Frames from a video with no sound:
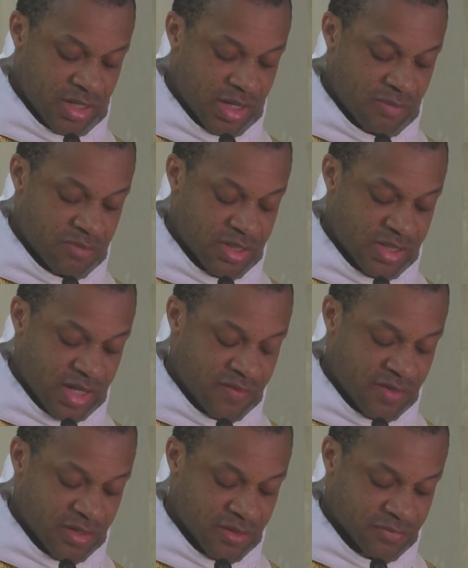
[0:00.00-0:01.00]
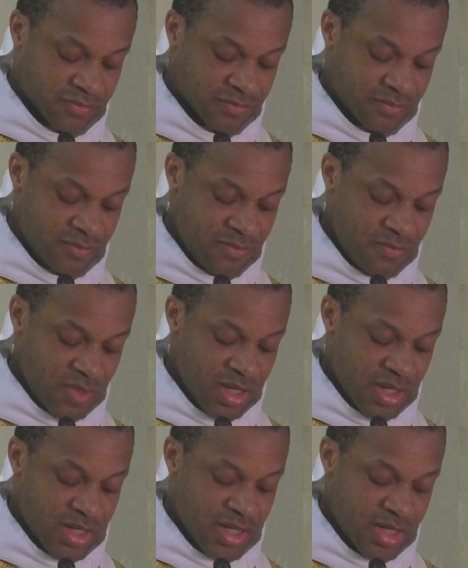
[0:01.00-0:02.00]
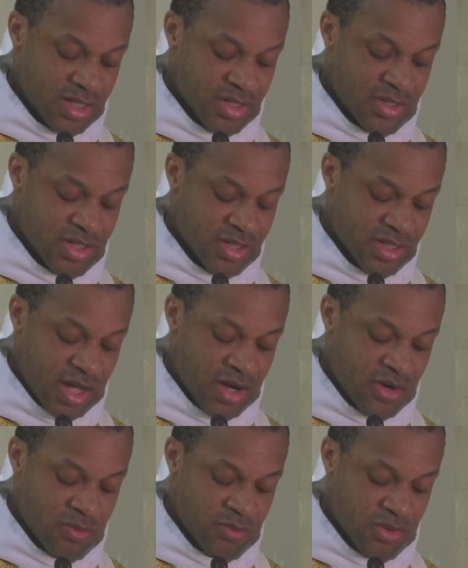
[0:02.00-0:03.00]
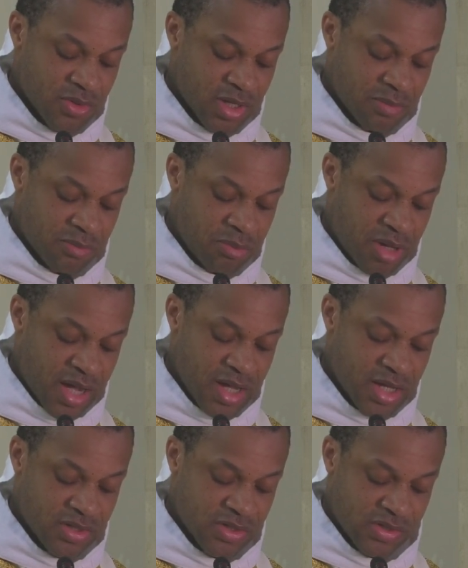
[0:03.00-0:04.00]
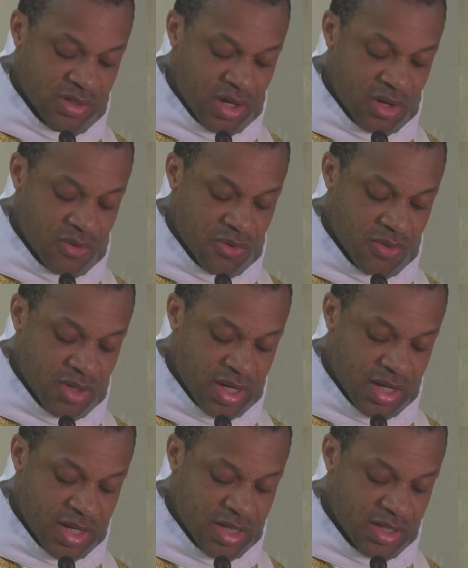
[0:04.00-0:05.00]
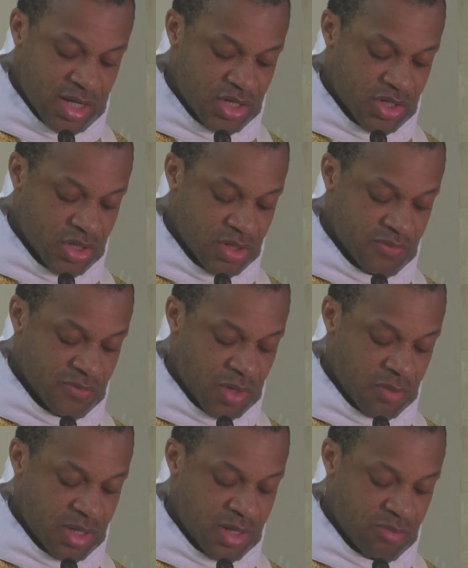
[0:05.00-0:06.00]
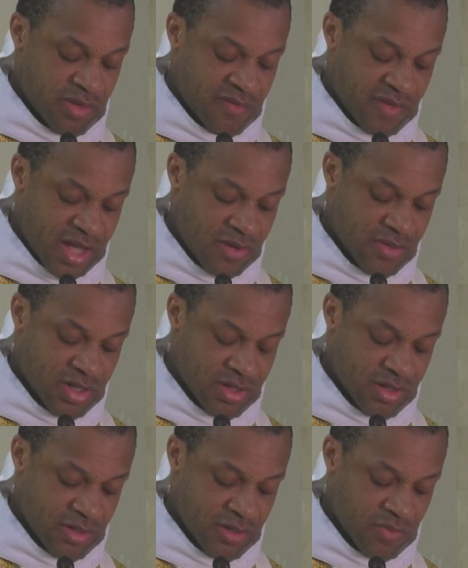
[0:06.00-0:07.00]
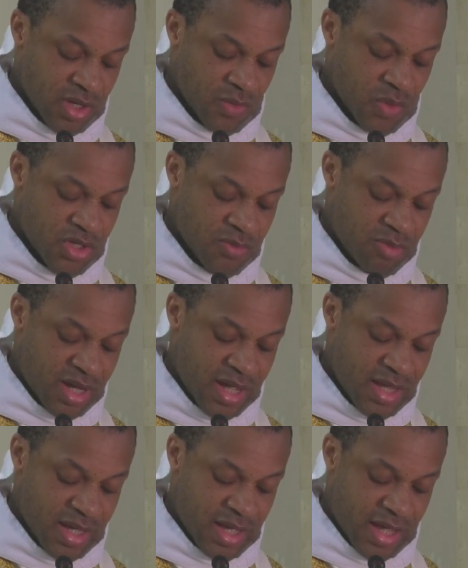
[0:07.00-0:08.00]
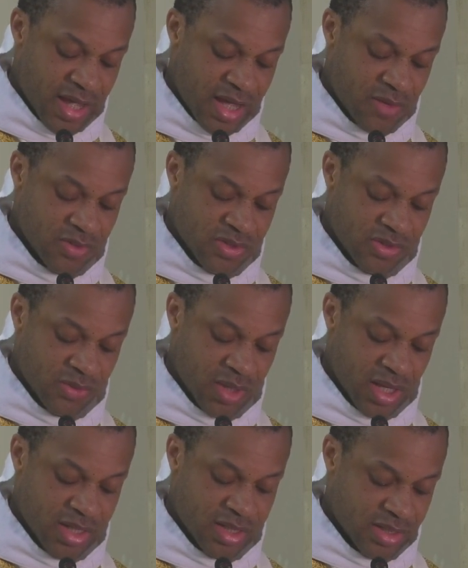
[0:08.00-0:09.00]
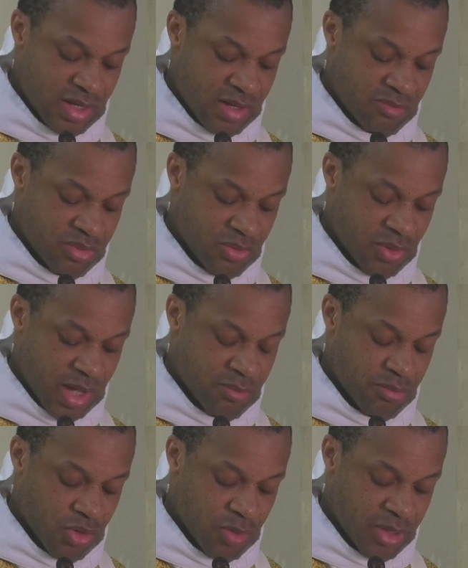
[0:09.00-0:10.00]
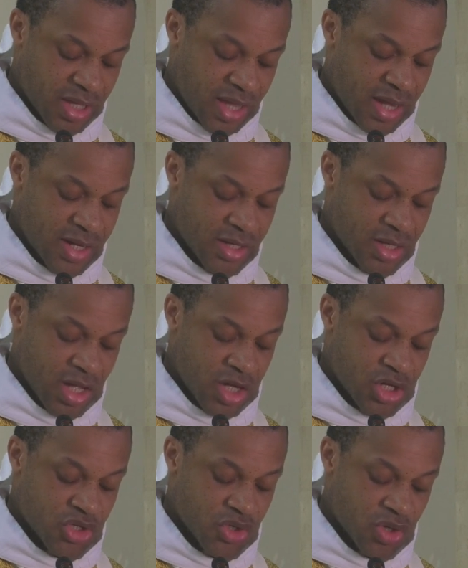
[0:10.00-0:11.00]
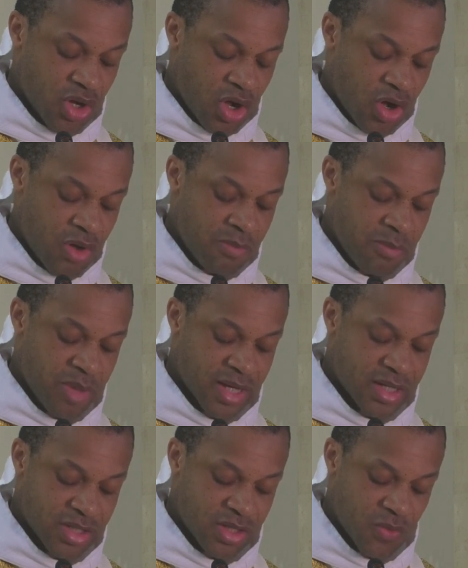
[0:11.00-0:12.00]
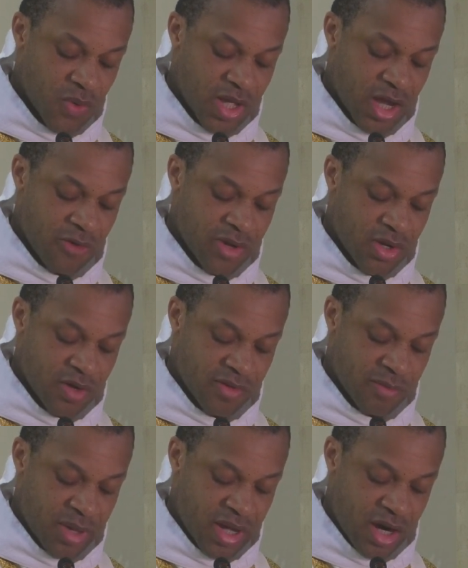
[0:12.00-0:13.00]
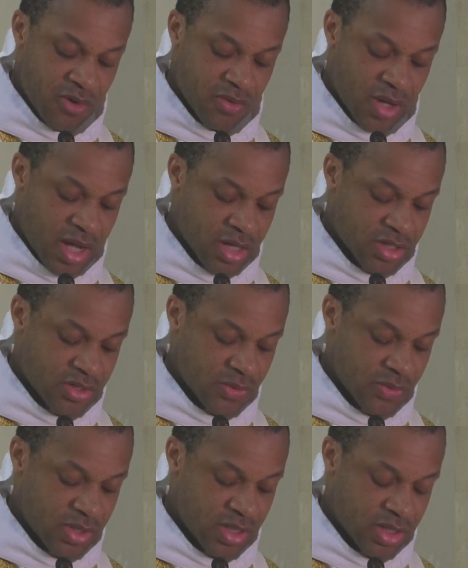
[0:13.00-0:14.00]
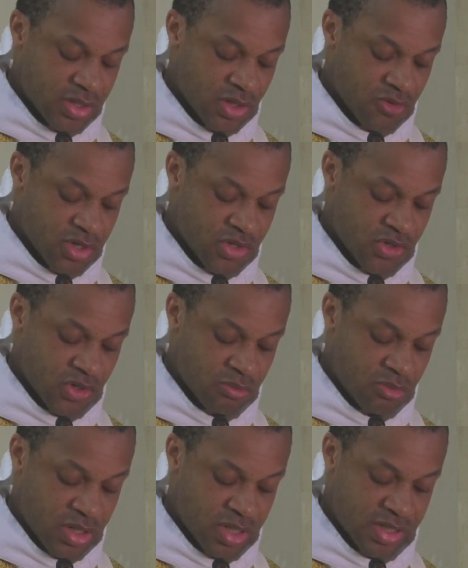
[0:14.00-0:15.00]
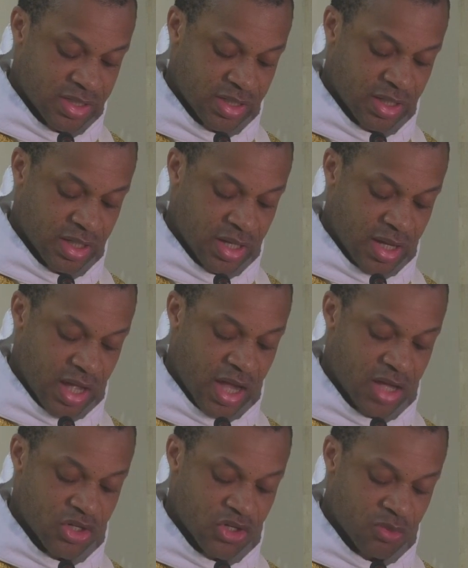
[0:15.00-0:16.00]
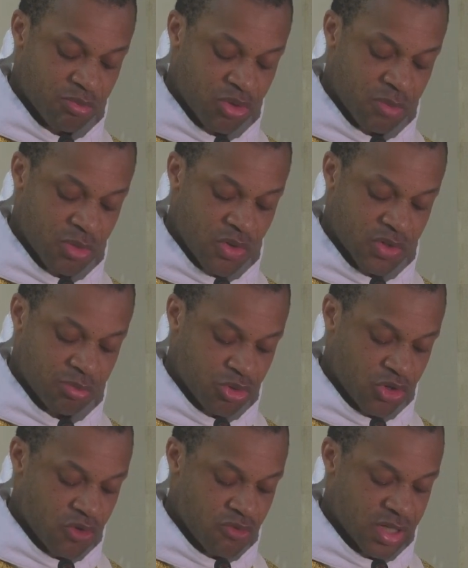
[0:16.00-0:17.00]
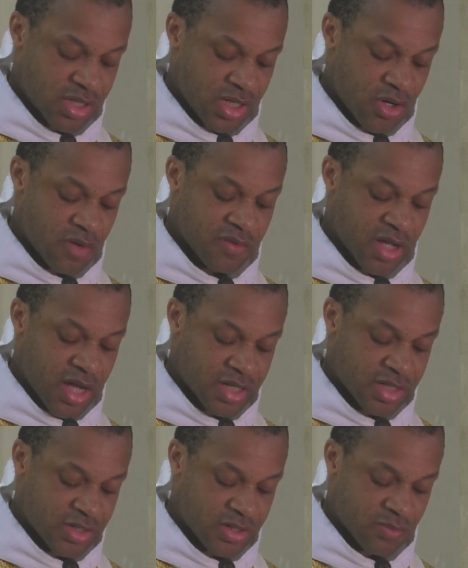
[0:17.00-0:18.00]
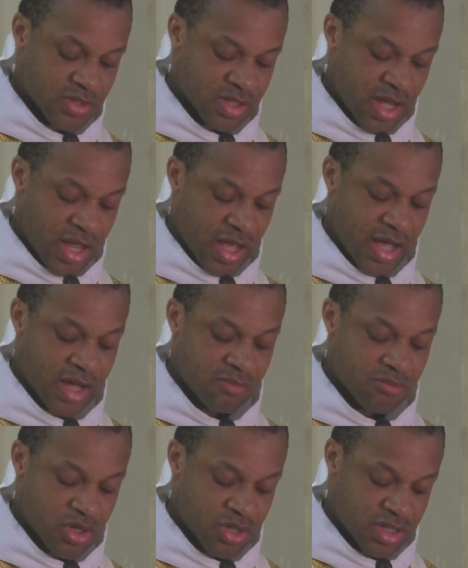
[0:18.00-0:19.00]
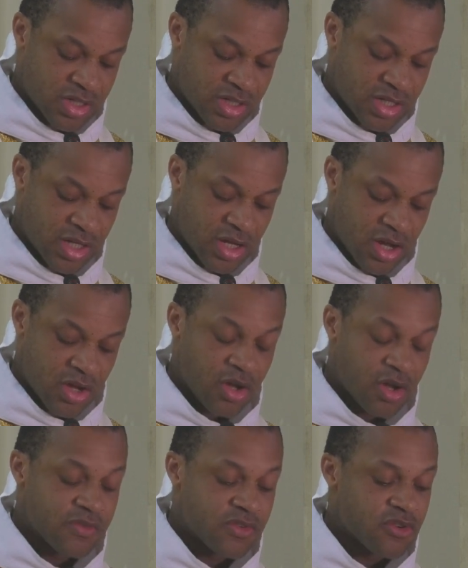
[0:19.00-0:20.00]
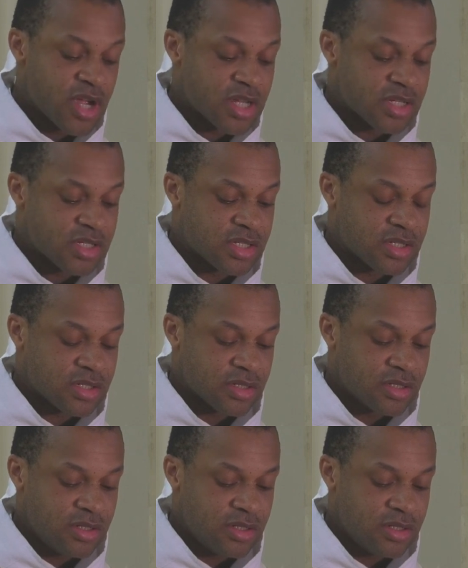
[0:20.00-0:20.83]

Number seven, it is desirable that pious organization of women be founded, which by their counsel, example, and propaganda should combat the wearing of apparel unsuited to Christian modesty and should promote purity of customs and modesty of dress.